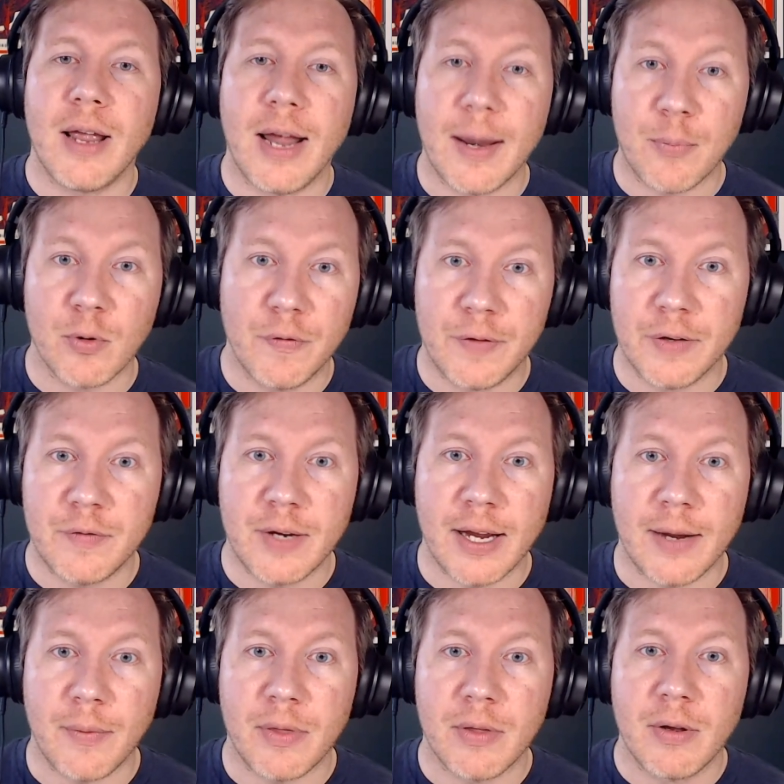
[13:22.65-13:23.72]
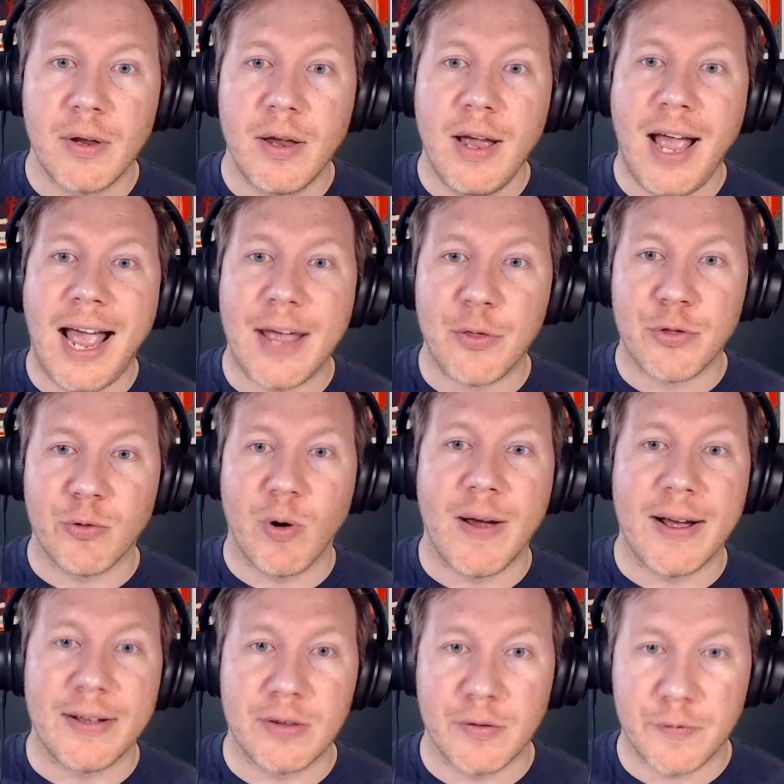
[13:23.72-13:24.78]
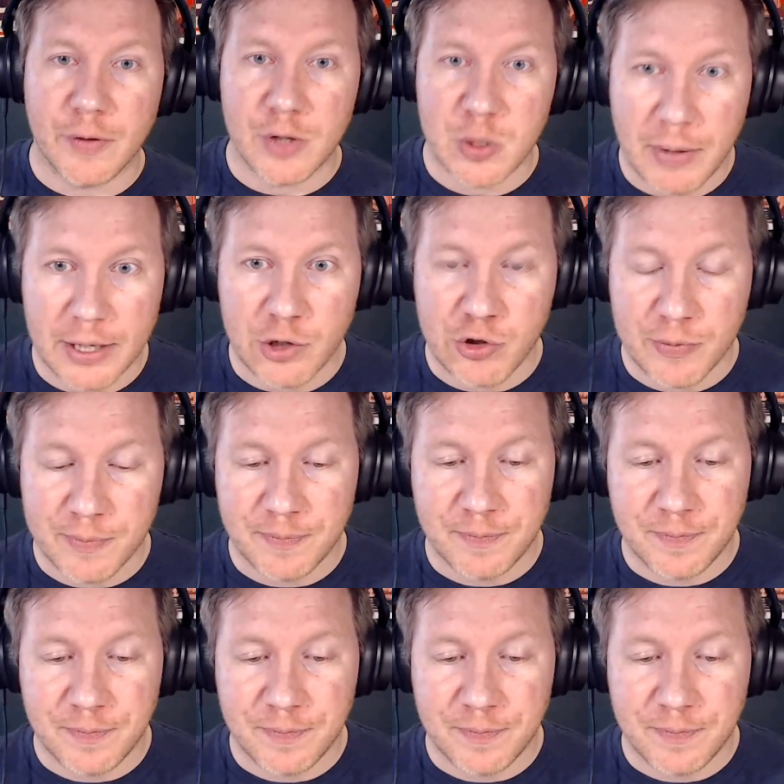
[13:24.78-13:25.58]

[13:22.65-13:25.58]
April 15th, and throw out the first pitch.